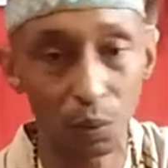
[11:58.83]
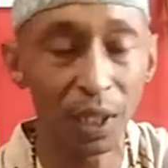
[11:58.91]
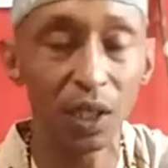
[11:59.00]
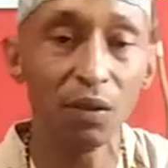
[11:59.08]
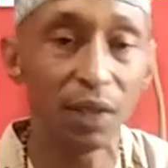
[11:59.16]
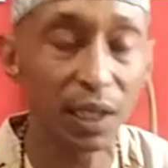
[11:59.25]

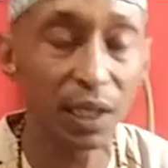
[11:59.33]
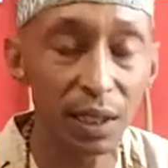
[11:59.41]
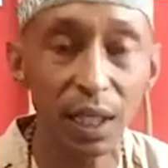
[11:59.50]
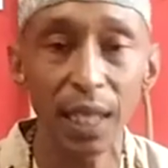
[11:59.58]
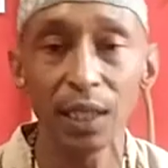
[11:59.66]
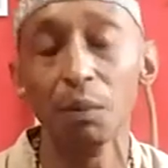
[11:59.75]
Many of us
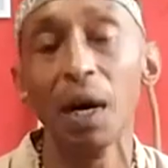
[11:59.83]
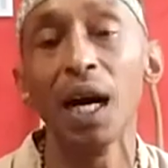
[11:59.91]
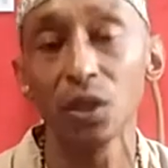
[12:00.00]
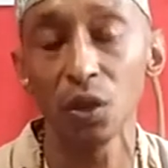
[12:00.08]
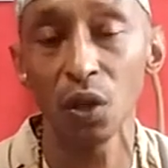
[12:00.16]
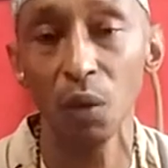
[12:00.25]
has
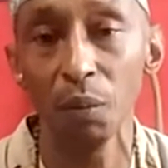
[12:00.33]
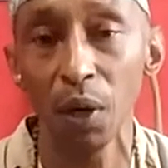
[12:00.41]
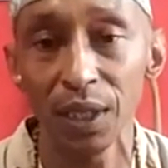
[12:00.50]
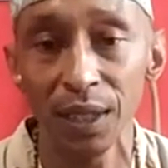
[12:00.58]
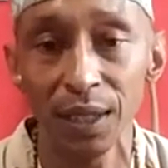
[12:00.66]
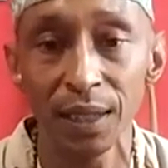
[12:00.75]
marks on our
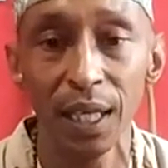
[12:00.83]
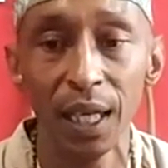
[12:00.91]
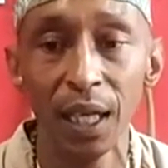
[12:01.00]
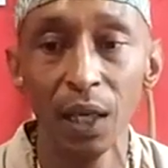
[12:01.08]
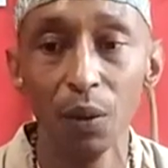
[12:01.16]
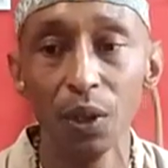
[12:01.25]
bodies
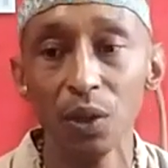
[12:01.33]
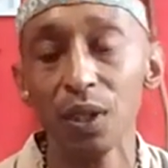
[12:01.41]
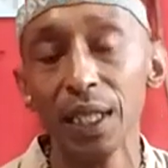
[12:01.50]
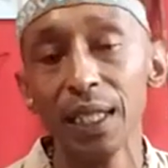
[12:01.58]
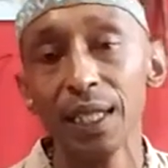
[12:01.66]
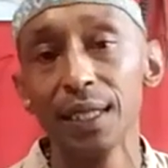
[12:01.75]
where you think